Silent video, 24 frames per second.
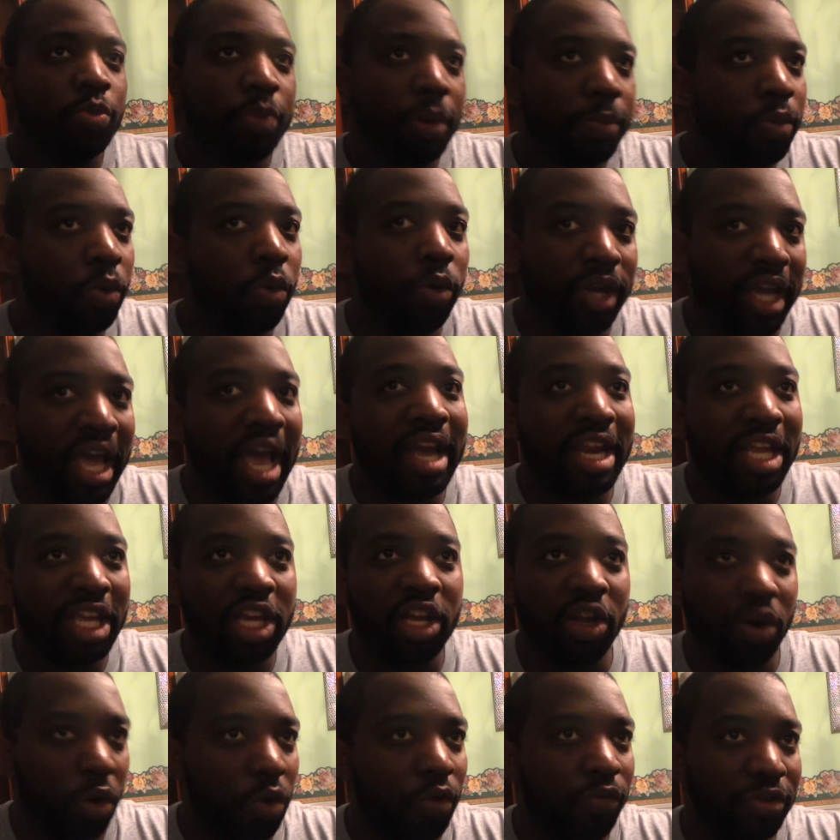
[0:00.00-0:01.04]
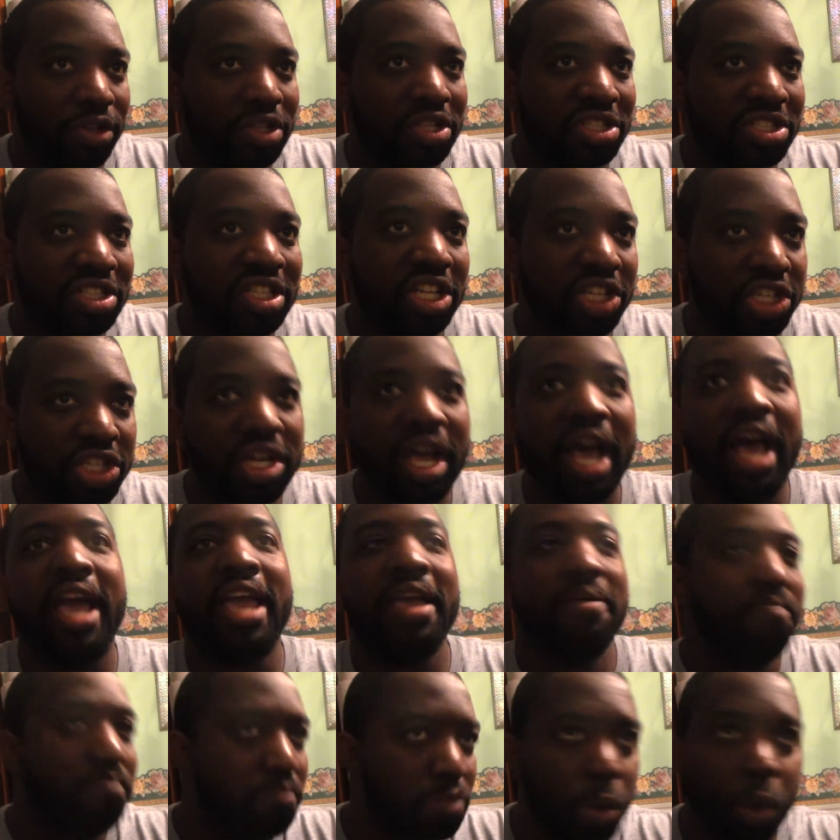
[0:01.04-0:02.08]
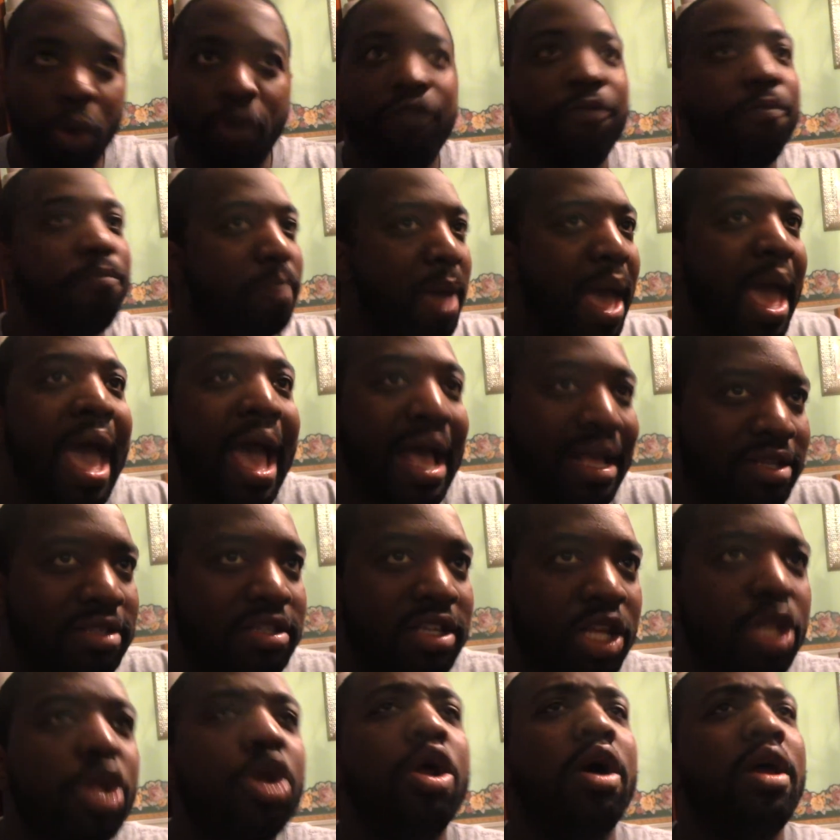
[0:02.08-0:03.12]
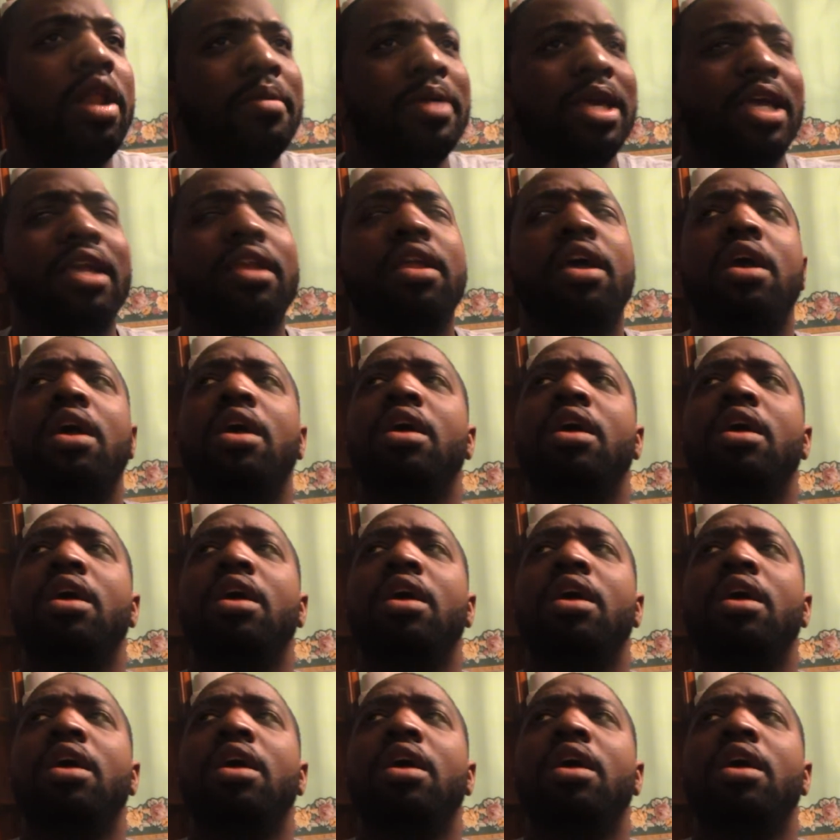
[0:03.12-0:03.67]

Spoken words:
people will kind of get over the CGI and move past it. You know what I mean?